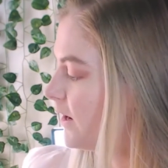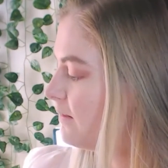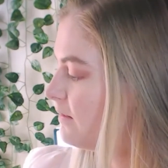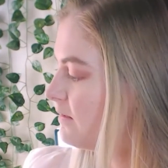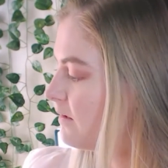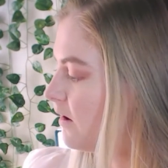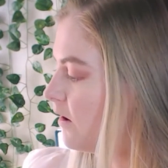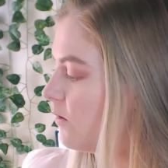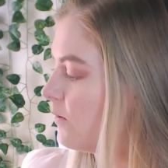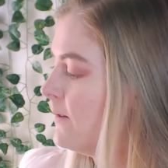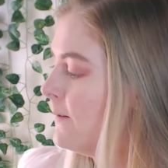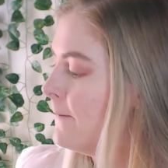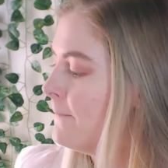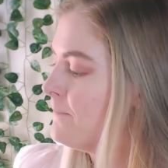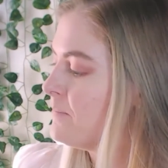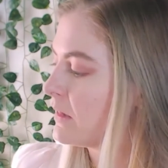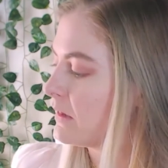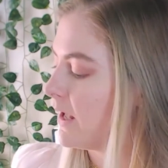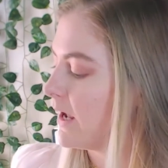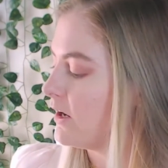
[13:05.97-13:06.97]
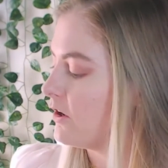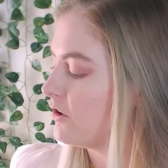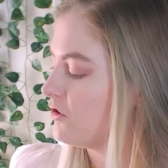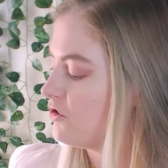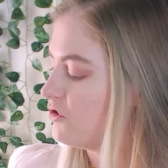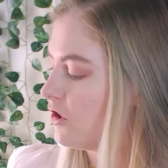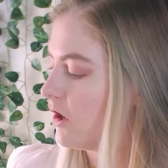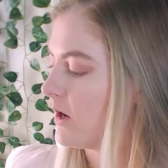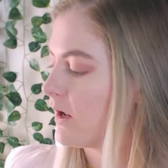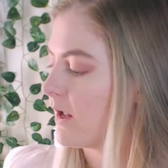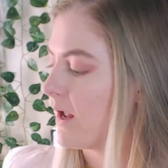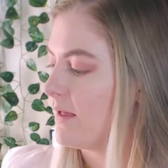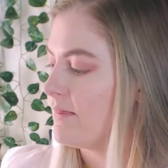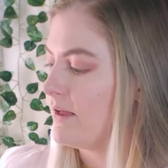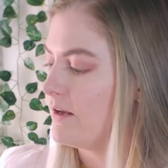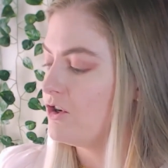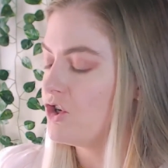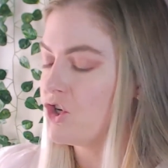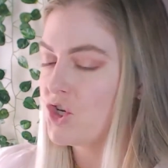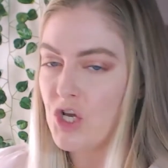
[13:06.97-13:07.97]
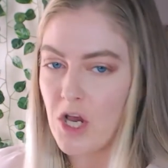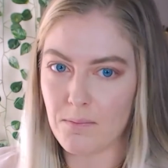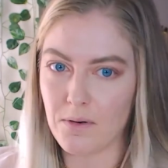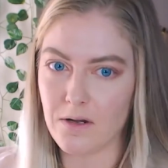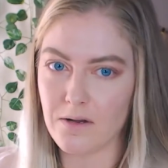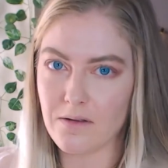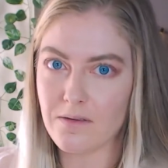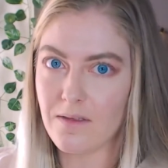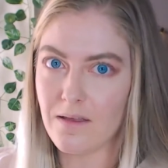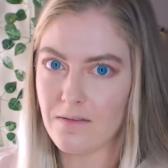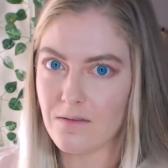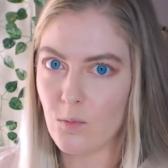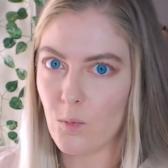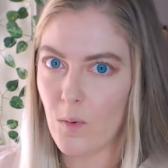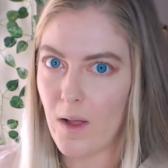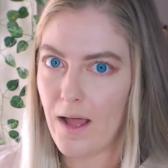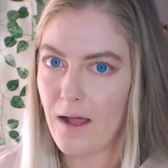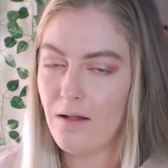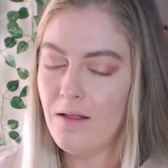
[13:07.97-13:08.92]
So lighter to dark, and then shimmers as well.